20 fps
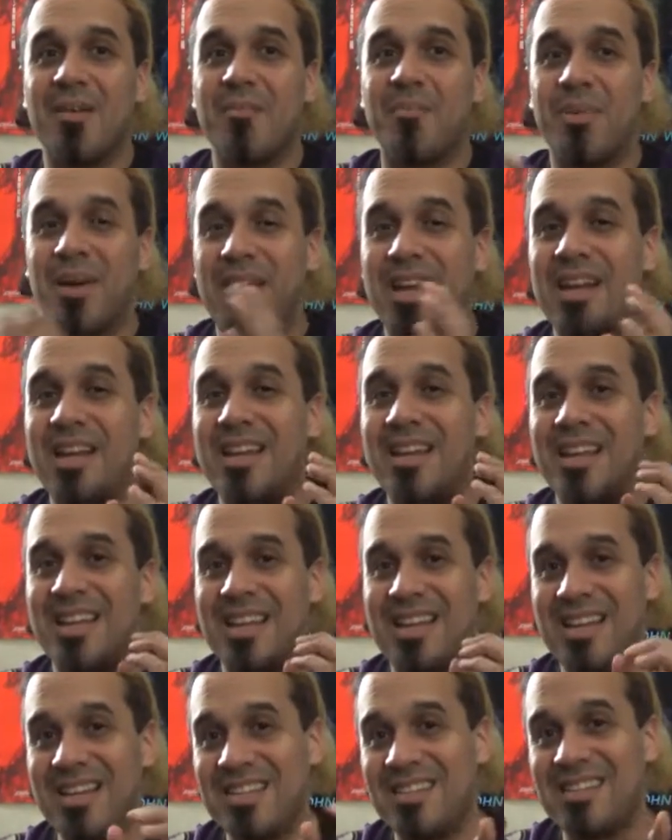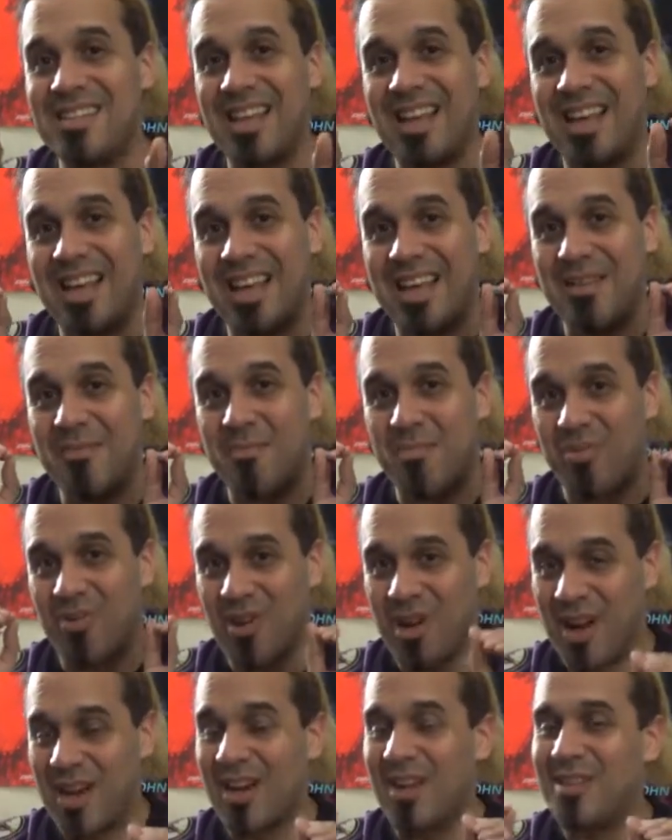but it is a
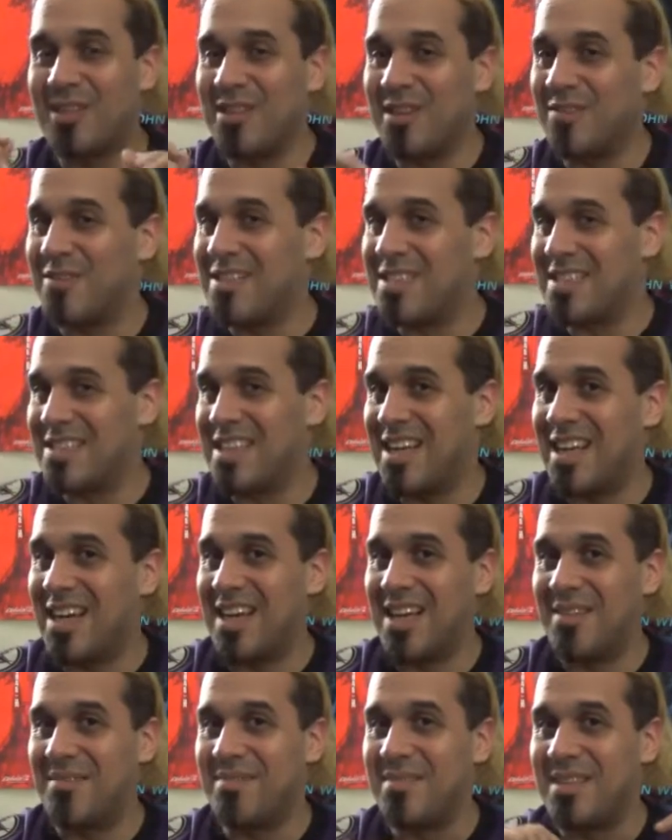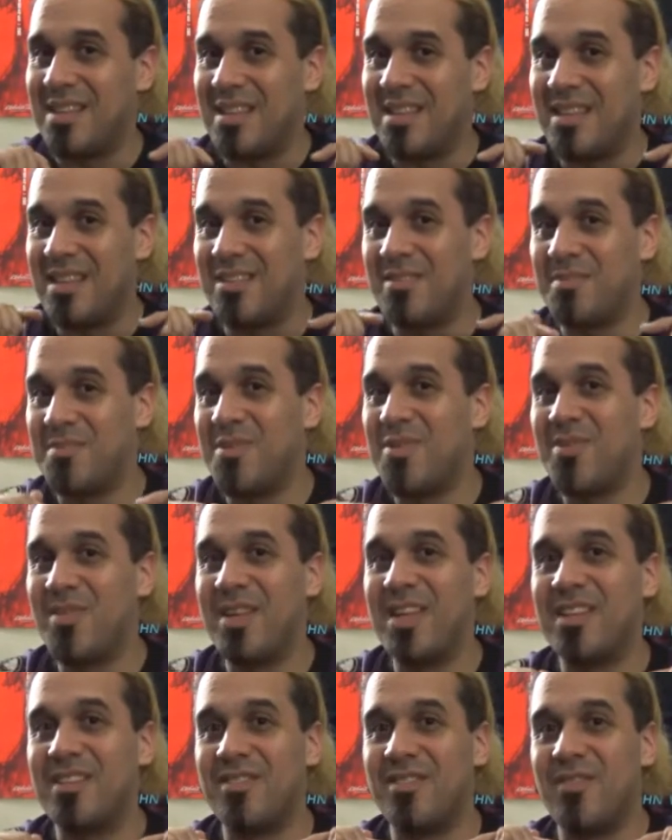product of its time. This
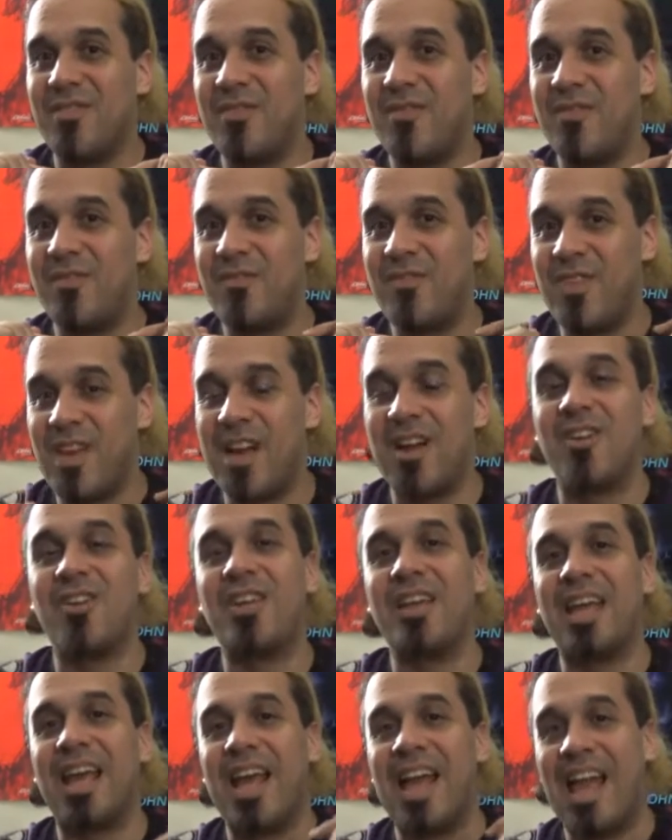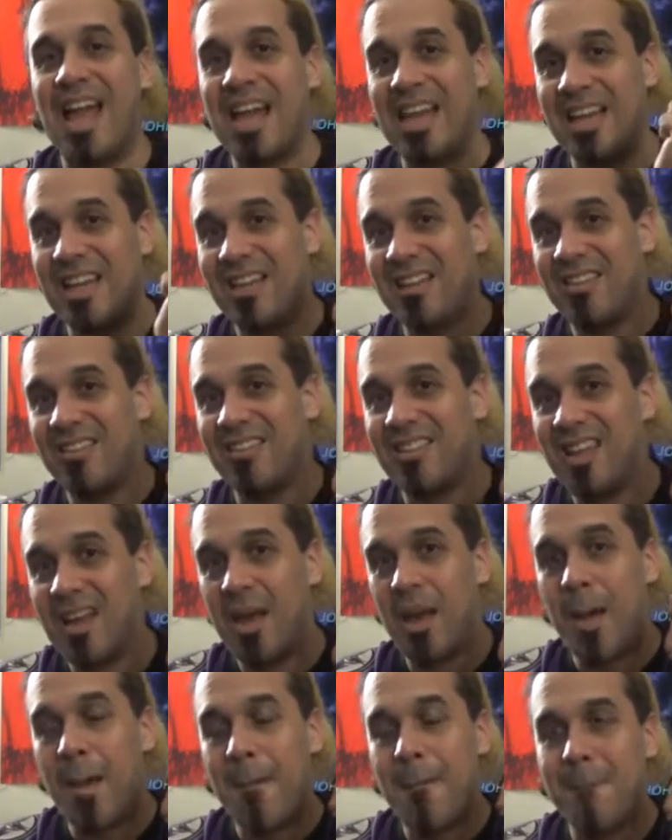movie is very 80s
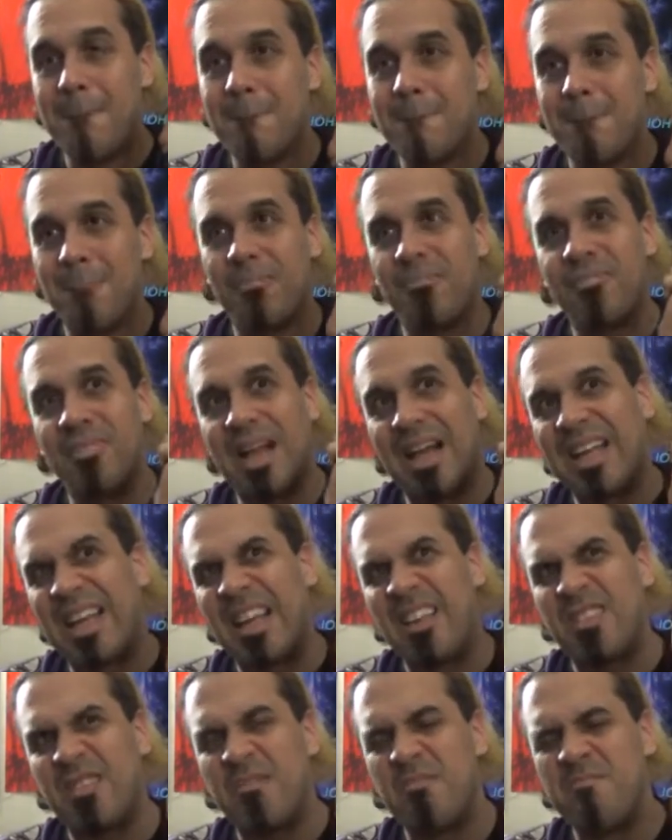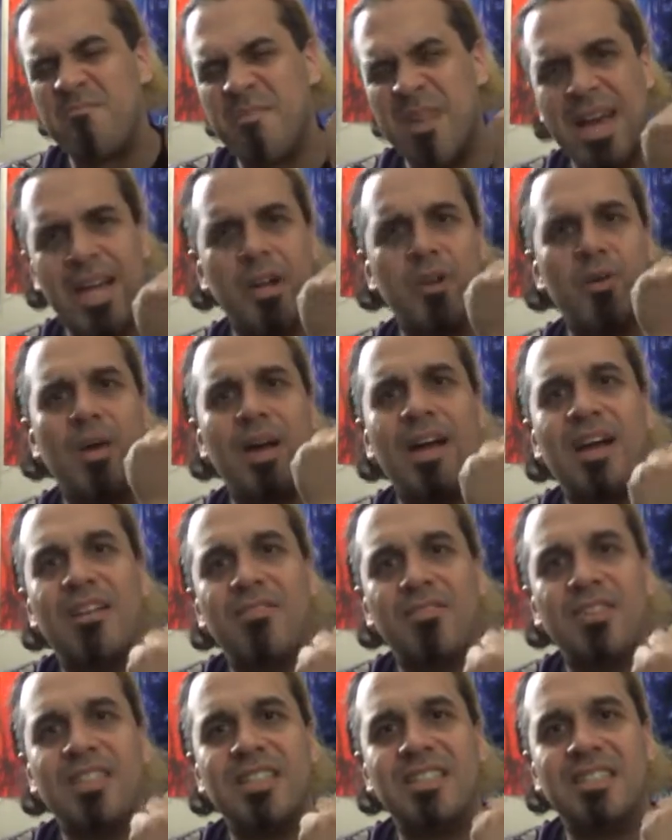I guess metal
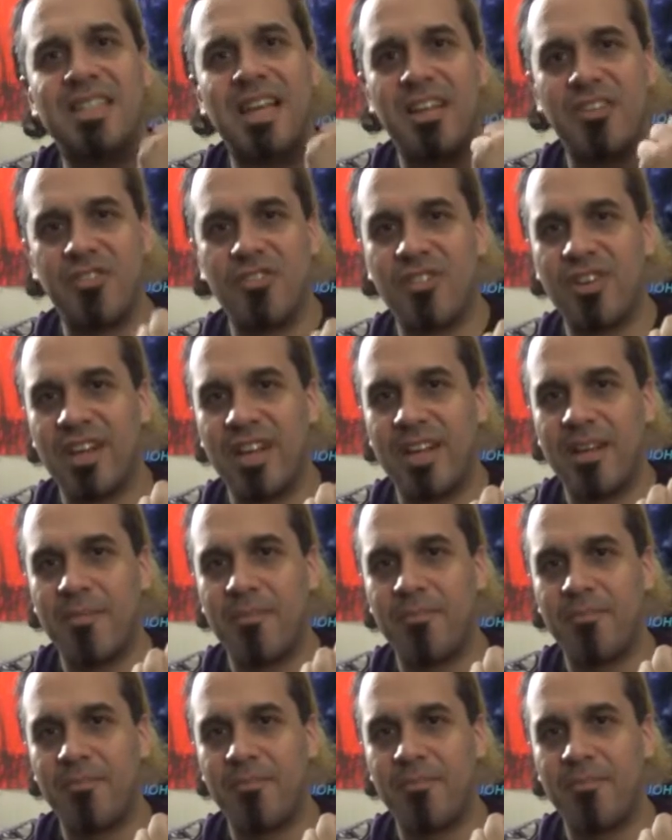heavy centric